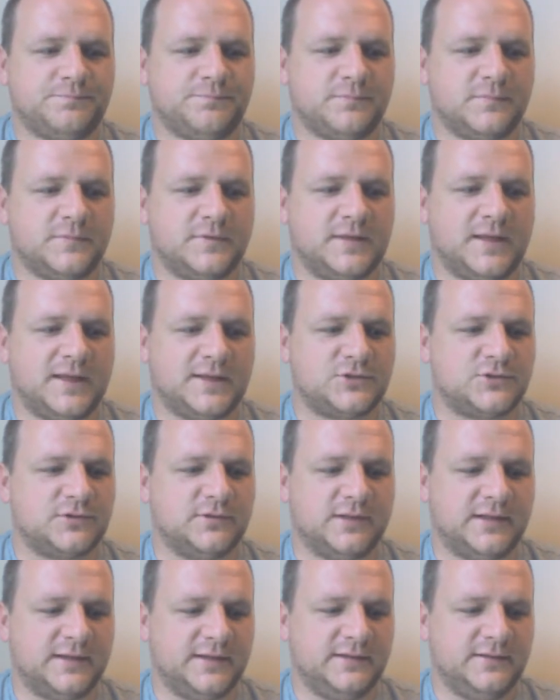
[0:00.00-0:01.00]

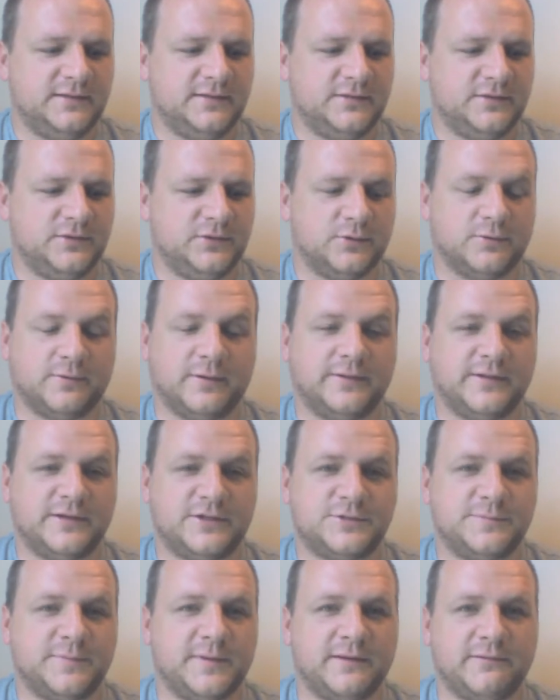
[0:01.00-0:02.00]
Naturally, your own
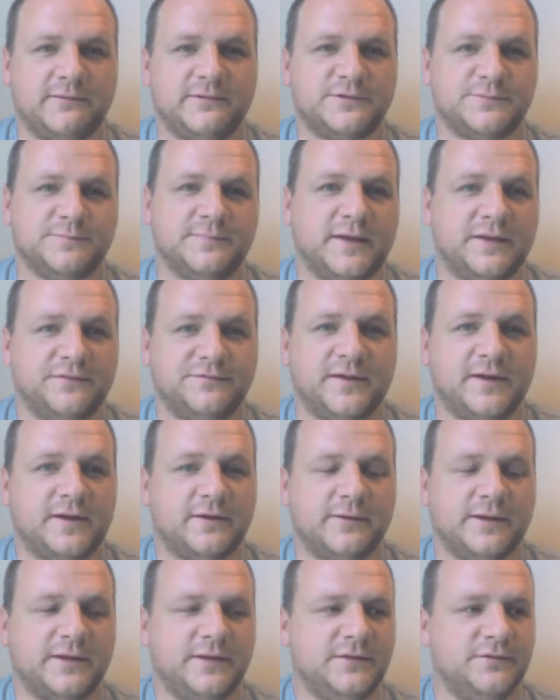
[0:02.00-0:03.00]
experience may
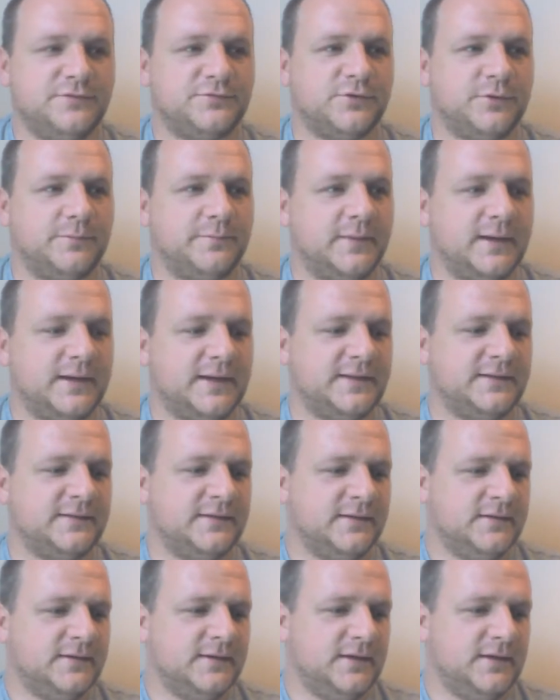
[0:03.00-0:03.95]
vary from mine.